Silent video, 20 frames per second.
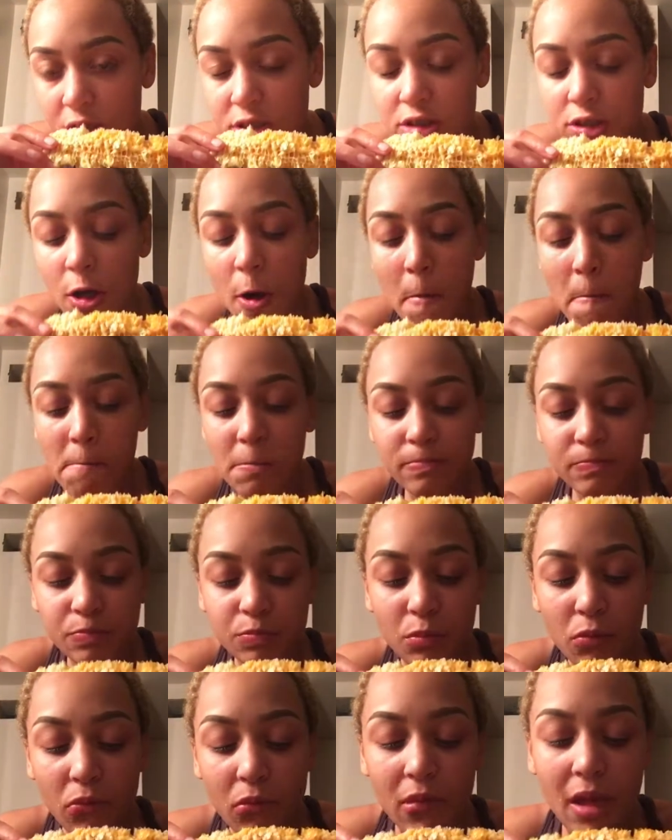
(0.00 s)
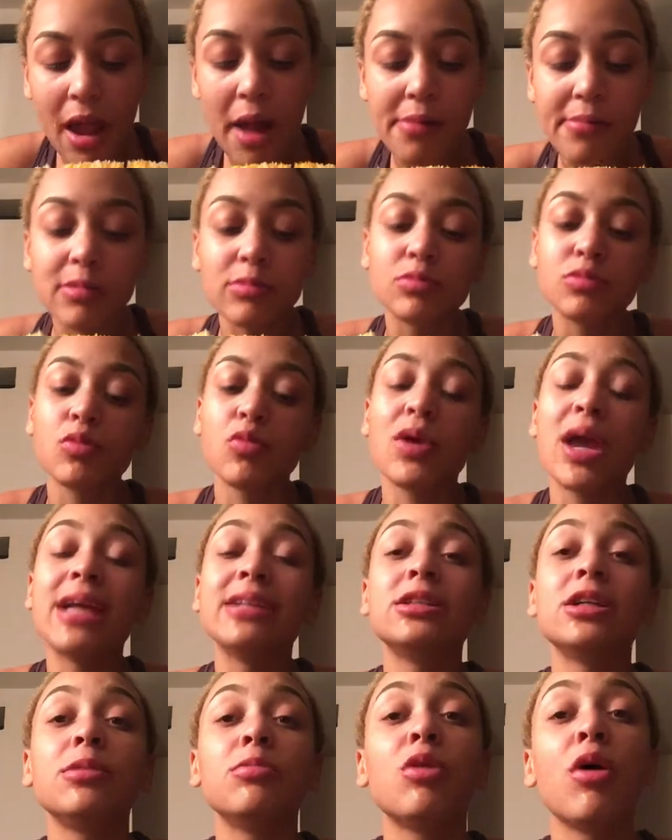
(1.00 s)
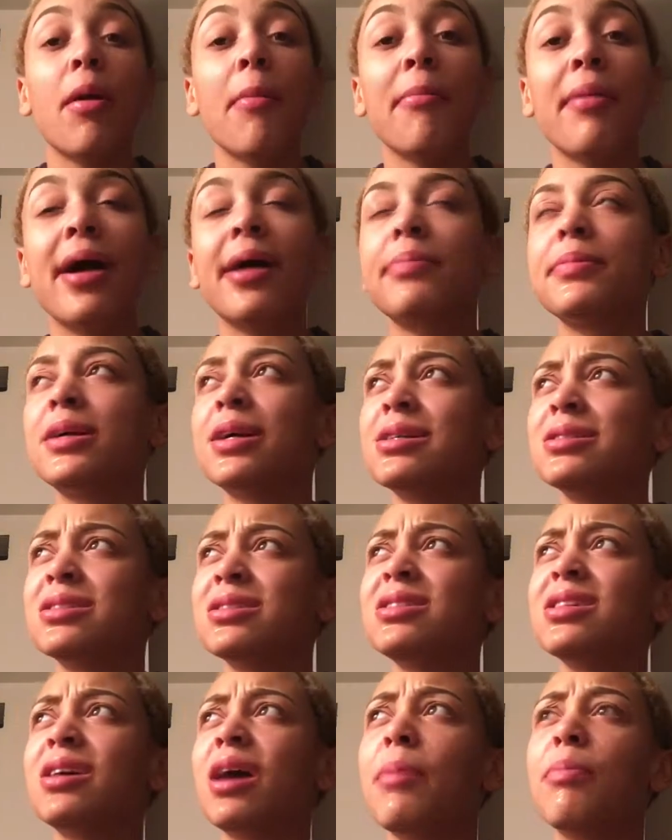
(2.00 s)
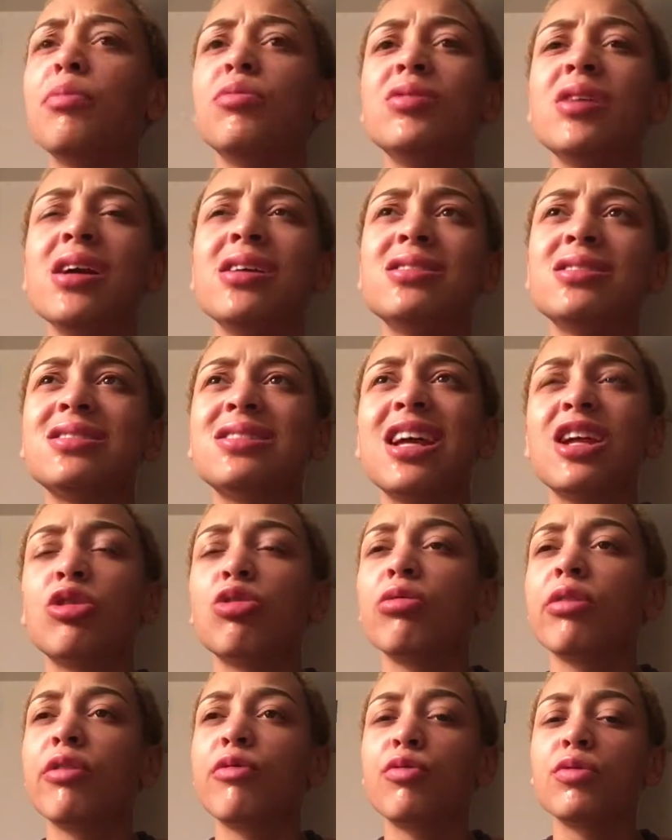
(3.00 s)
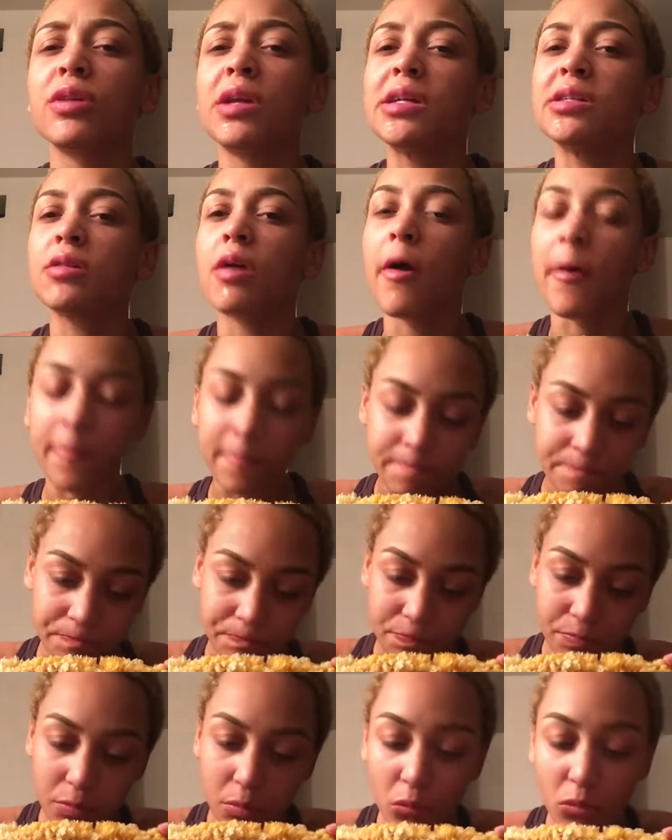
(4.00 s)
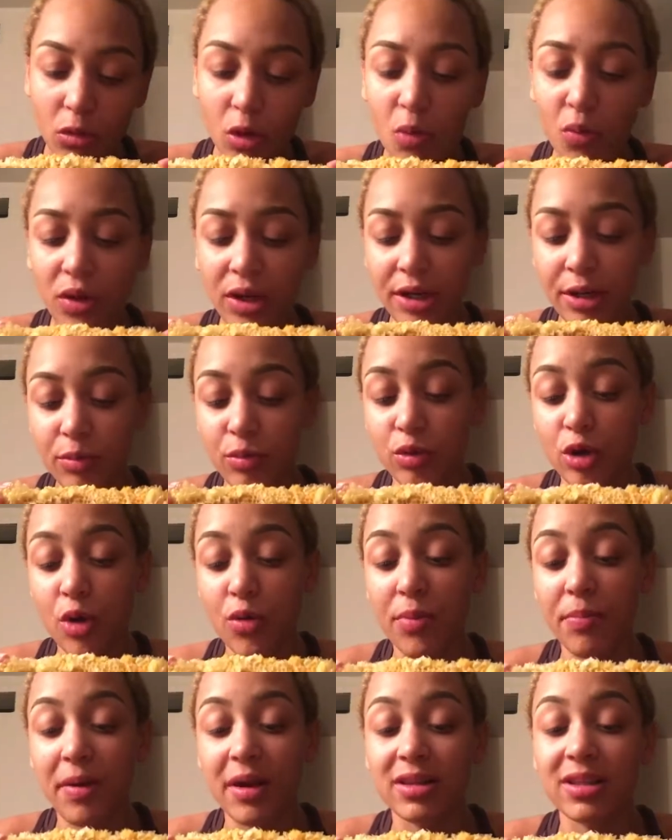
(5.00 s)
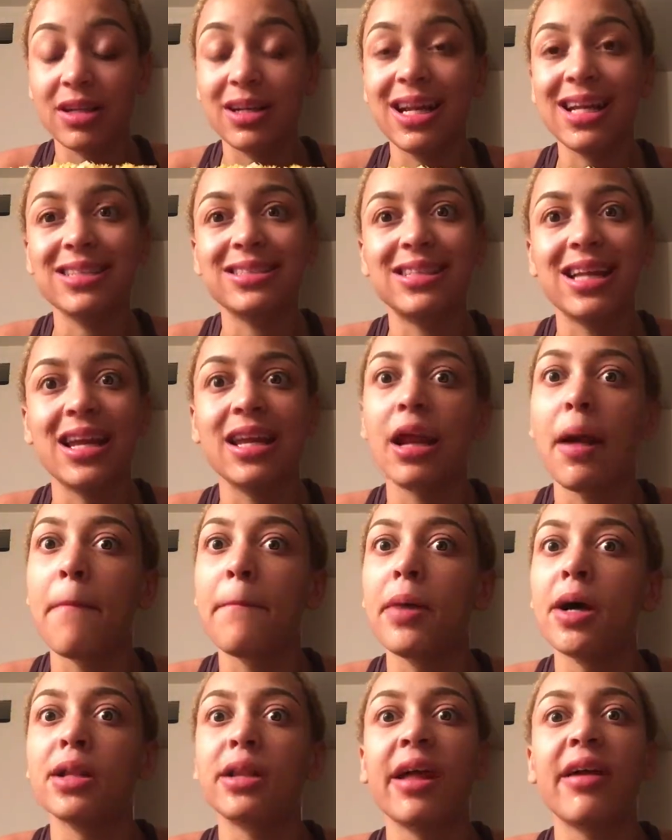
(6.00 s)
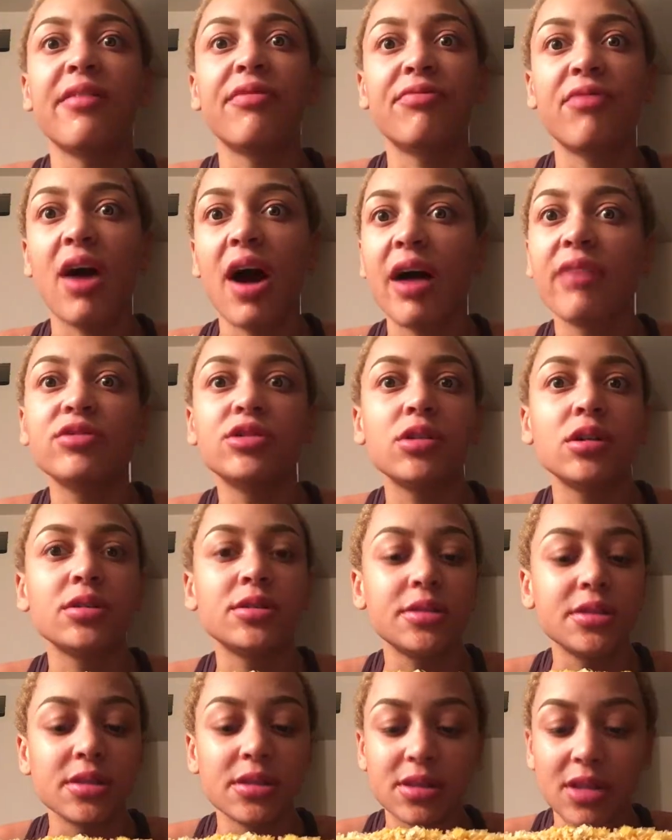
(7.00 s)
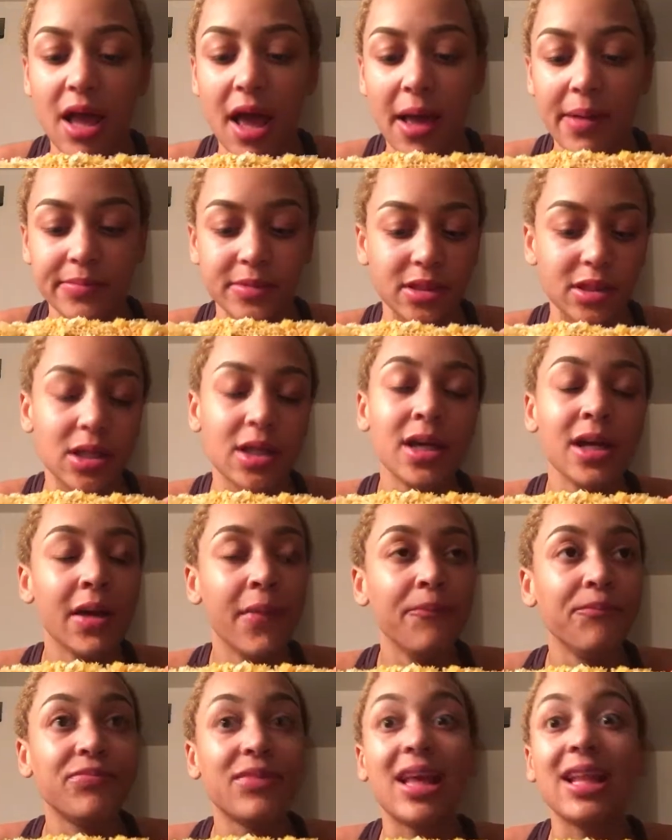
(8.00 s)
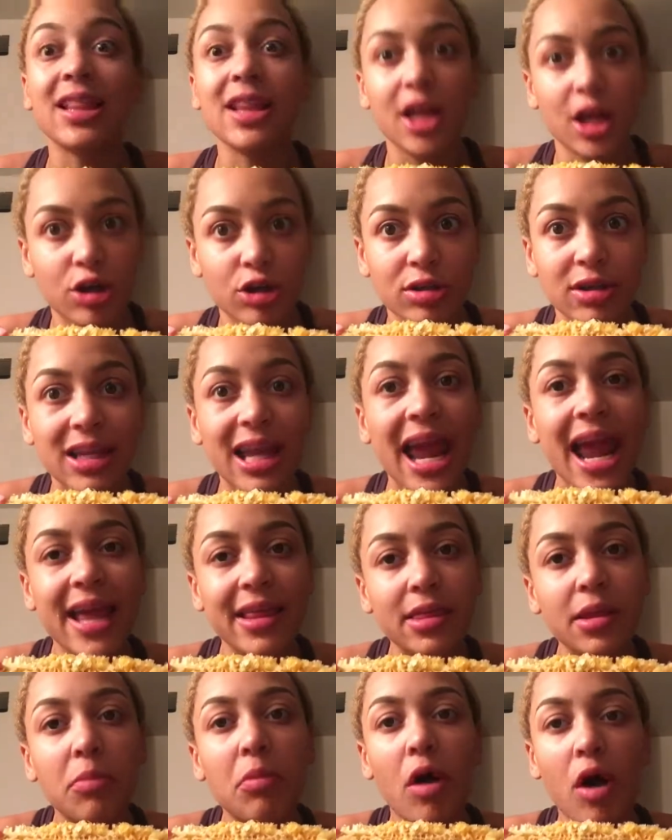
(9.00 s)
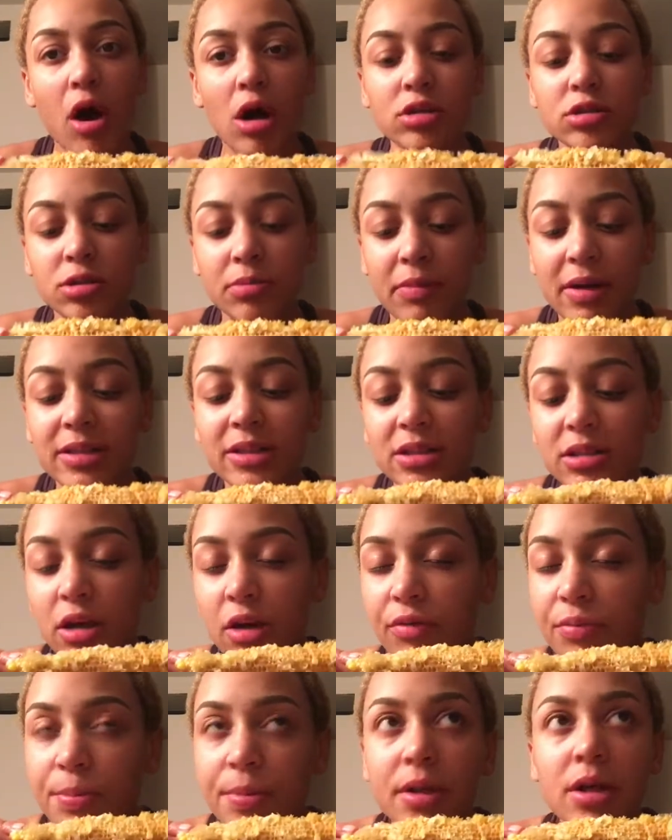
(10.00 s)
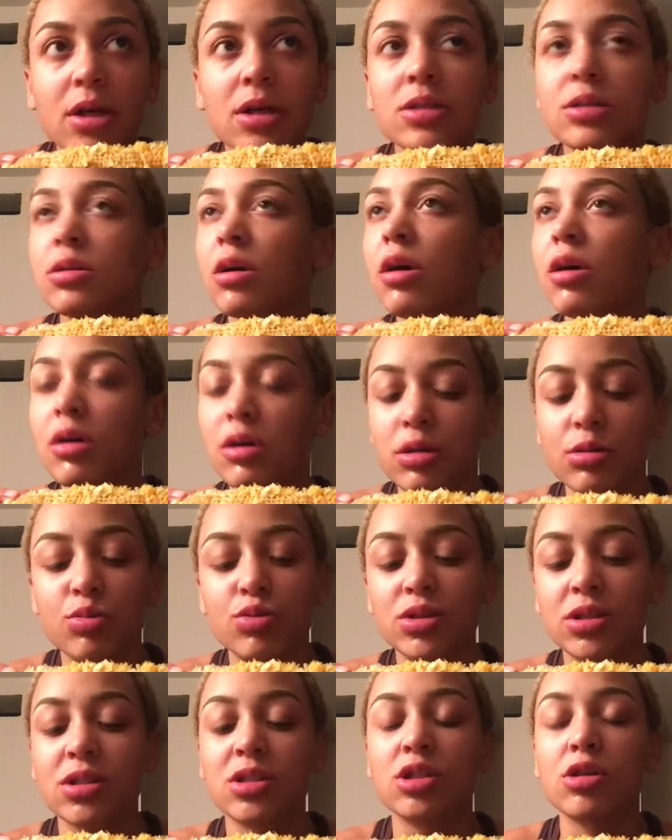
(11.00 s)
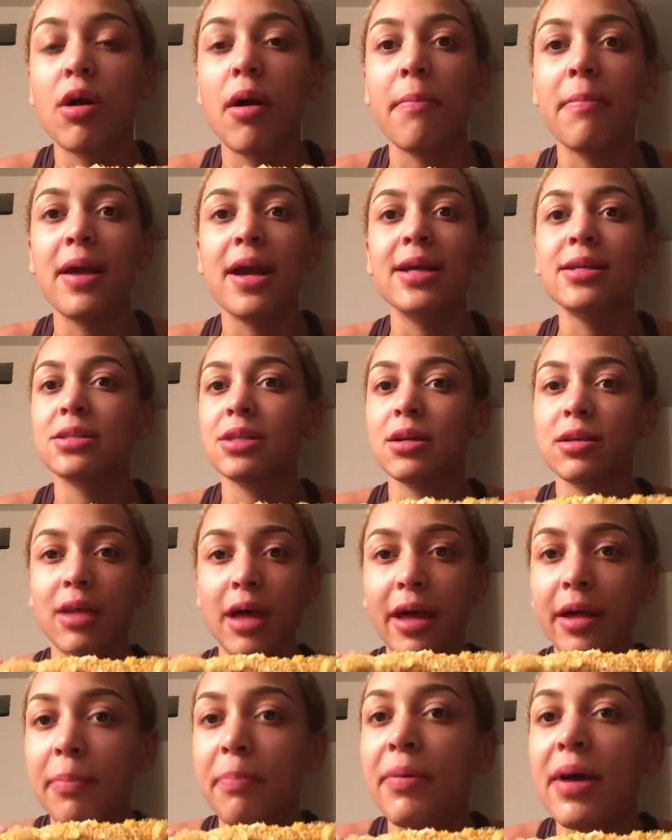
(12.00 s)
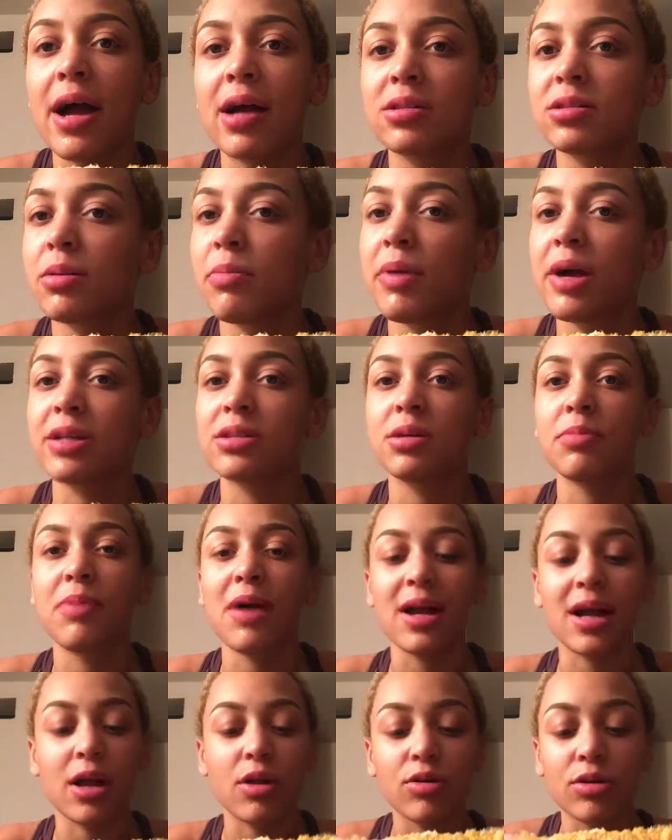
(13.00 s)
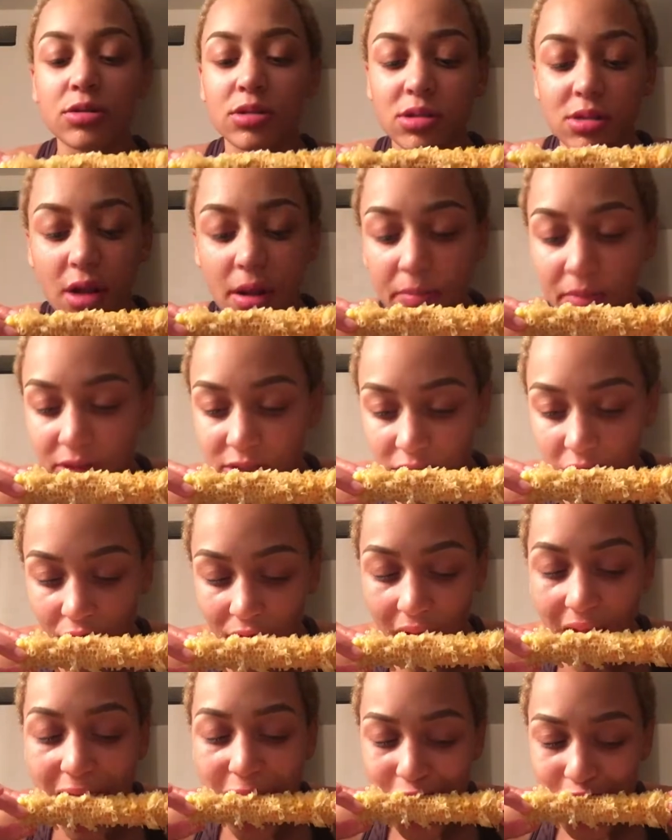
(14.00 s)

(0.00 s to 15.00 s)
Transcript: So we ended up going back because it's a couple days. It's like 3 or 4 days long. We ended up going back the next day, and I bought like 5 shucks this time, and literally ate them all to myself because it was just so amazing. Like back to back to back. I couldn't stop myself.